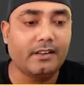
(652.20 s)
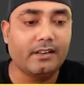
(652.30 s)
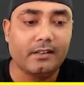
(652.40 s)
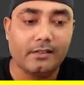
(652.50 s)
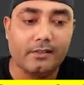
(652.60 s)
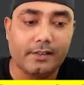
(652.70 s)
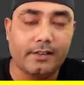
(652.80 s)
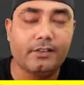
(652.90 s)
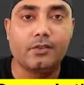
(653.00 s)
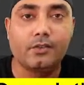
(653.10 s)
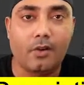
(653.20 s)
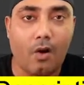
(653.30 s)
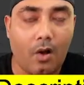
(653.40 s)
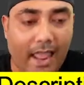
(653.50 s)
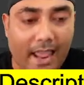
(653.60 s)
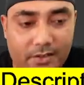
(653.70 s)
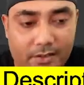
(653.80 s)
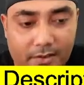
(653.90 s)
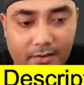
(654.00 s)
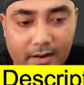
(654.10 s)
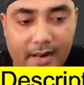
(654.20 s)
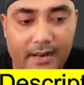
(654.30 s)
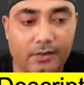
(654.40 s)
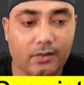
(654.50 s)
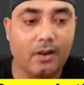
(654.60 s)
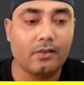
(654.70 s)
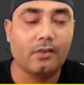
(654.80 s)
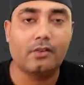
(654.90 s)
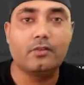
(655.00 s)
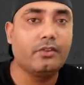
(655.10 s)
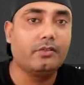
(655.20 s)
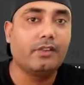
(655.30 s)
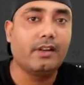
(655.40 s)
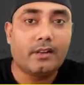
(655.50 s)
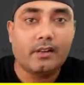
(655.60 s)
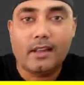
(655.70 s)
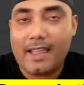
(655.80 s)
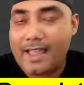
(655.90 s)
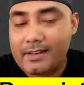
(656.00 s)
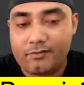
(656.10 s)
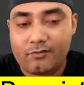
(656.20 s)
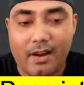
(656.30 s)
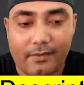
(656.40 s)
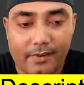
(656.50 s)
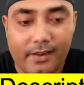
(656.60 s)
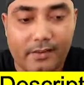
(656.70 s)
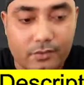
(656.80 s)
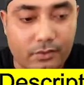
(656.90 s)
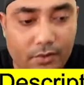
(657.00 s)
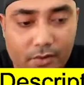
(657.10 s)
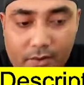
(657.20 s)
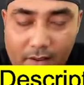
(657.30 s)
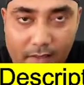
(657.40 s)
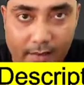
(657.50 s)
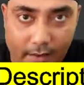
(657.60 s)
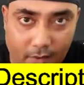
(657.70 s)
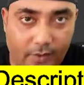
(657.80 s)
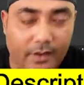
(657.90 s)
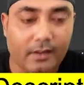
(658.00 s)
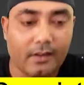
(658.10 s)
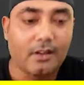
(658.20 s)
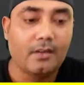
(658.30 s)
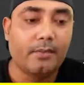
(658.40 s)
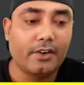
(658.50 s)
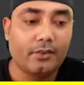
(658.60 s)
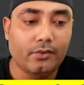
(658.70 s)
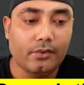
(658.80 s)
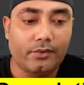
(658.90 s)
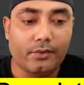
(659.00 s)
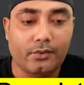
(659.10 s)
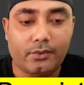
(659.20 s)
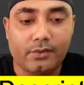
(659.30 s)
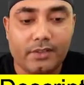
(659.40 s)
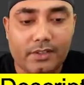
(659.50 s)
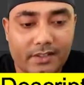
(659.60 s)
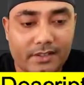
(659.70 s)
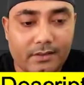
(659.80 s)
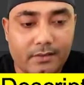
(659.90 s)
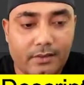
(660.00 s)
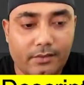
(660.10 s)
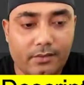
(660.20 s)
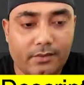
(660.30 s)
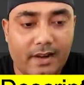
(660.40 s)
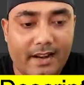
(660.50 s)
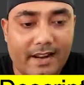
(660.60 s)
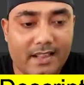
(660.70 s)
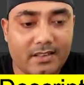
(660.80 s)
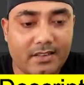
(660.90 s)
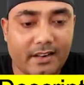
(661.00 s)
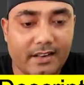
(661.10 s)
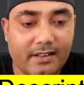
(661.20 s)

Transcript: delete your all answer and you are not going to get any traffic to your link. Okay, but if you do this, if you write answer and